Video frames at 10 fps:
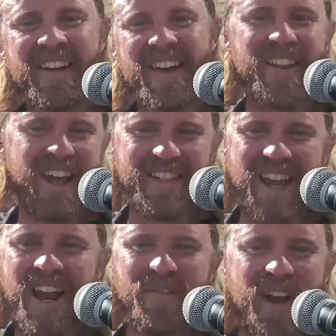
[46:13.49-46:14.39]
And that's
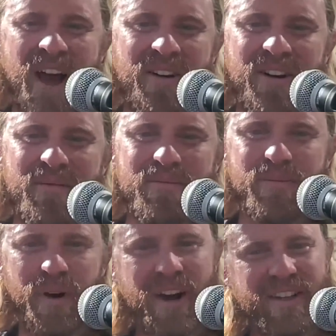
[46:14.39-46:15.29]
kind of
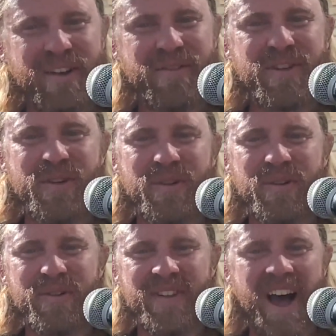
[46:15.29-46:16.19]
counterproductive
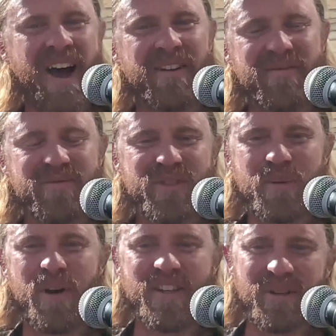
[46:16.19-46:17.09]
to not
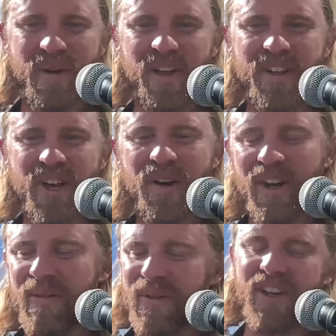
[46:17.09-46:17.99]
suppressing
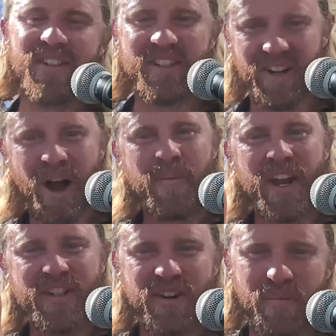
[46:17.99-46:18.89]
melatonin, because it's a
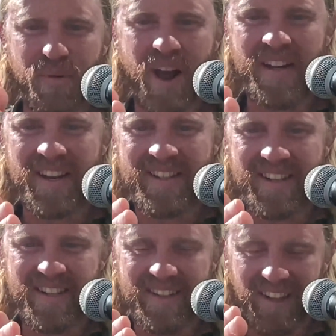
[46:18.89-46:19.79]
combination of brightness
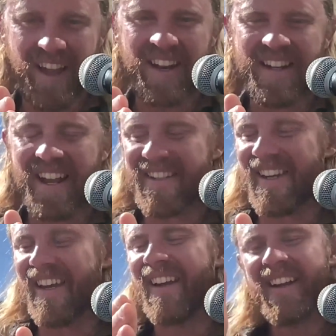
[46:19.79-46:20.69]
and light
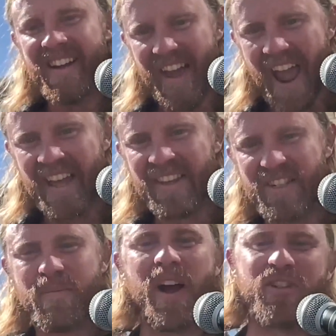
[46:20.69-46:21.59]
intensity and the
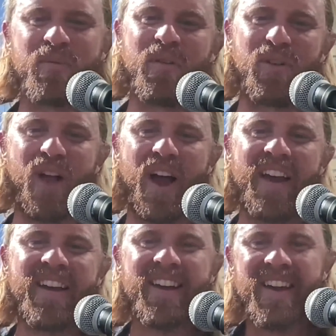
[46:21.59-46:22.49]
spectrum of light
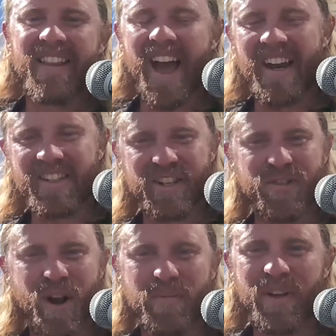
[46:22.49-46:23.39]
that is
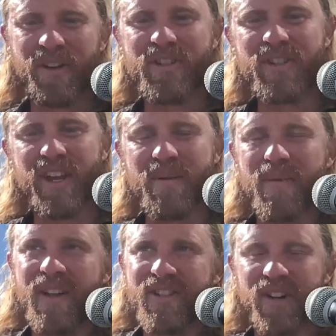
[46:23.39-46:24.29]
disrupting your sleep
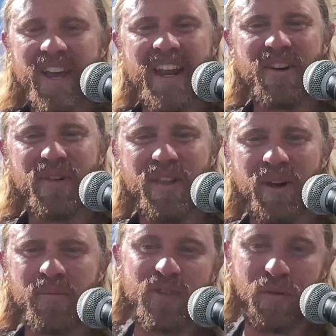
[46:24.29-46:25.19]
and circadian
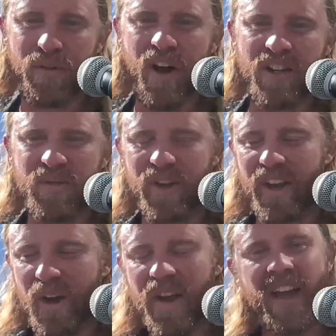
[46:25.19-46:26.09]
rhythm. So for us, we're like,
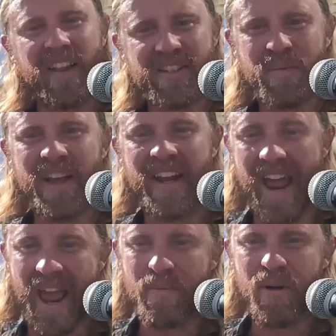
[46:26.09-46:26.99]
okay, let's make an
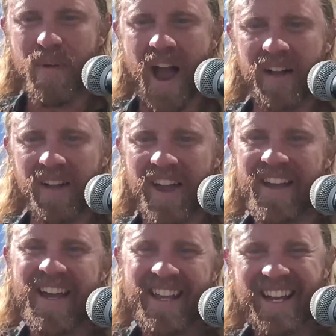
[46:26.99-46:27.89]
amber backlight,
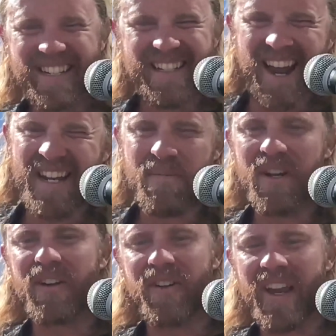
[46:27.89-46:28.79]
has a tiny bit
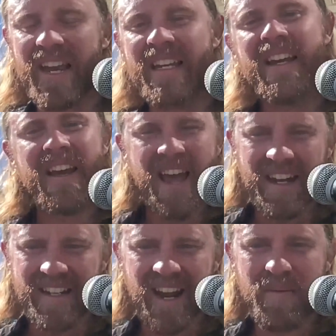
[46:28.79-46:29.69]
of green and
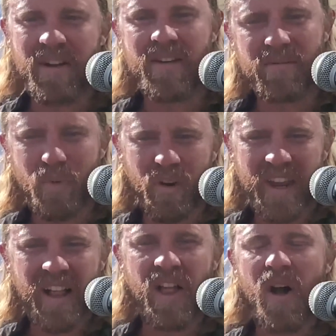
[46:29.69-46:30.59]
a tiny bit more
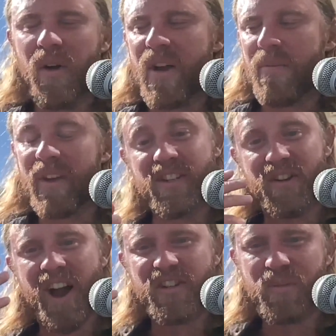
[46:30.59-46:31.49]
yellow, because your
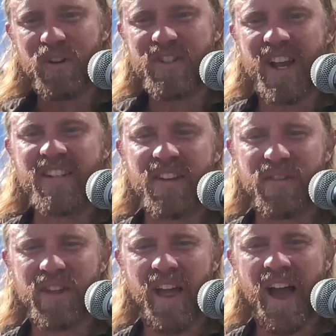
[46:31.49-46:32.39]
eyes are more sensitive
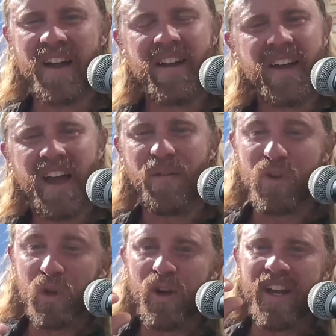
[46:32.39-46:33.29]
to that. And if
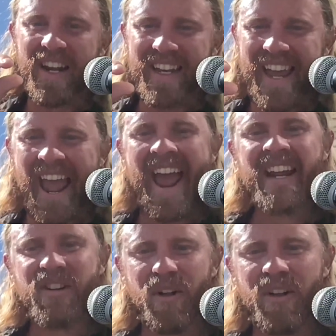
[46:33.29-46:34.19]
you look at a
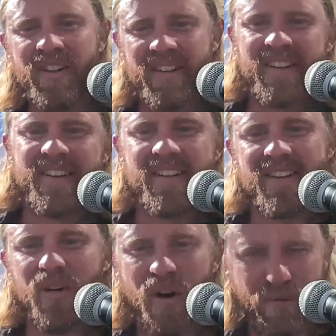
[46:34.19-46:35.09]
candle
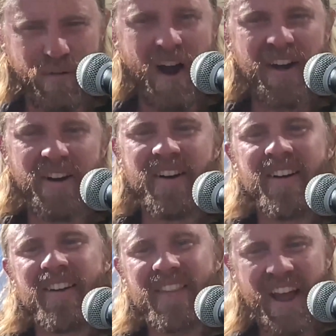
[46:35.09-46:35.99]
or a fire,
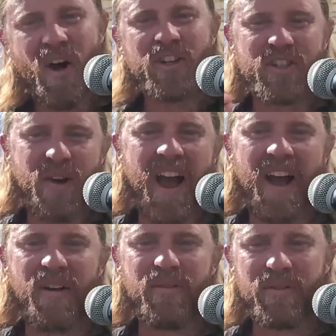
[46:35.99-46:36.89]
they also
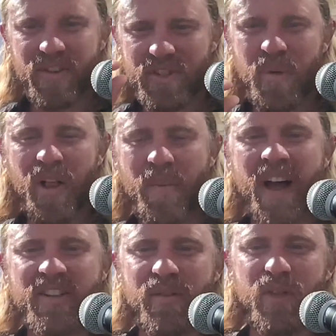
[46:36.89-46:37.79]
have small
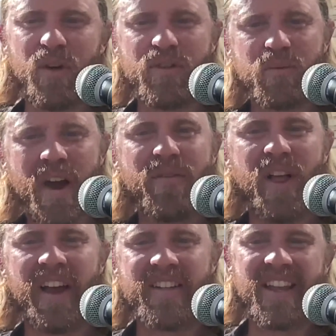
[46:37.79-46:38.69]
amounts of those
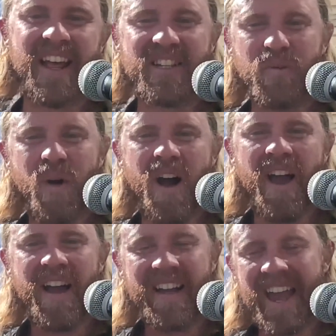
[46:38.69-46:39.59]
wavelengths. And that's
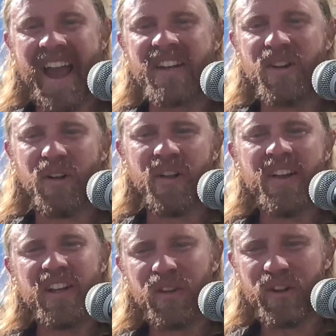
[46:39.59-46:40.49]
why a candle
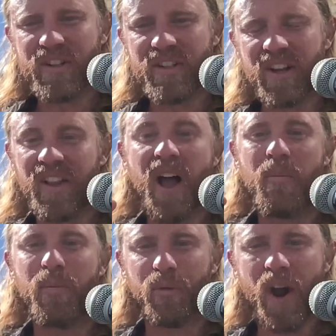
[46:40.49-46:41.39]
looks a lot
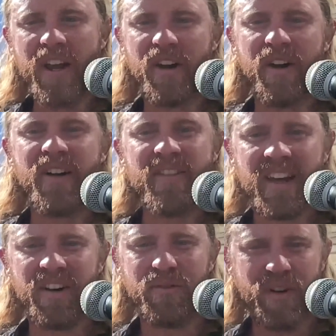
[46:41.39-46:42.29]
brighter
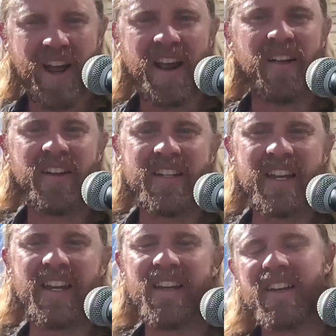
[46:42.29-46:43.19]
than a red
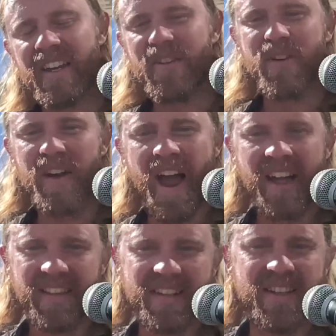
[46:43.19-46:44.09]
LED, even
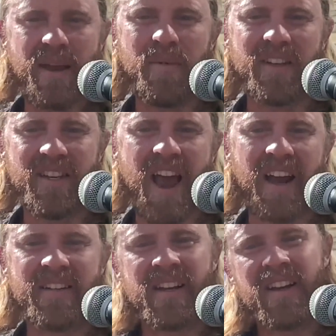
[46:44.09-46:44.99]
at the same
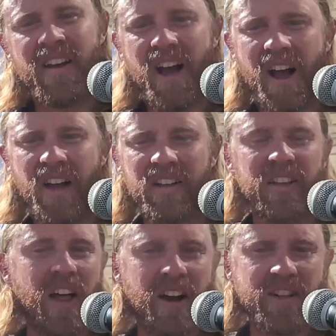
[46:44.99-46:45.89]
exact
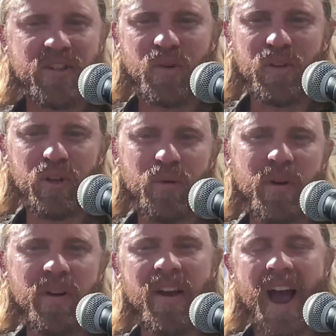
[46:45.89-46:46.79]
lux or
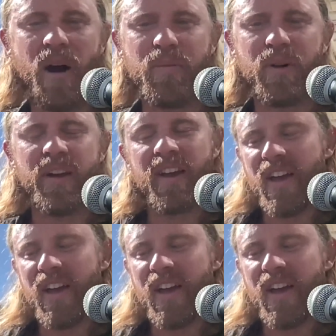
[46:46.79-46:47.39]
lumen output.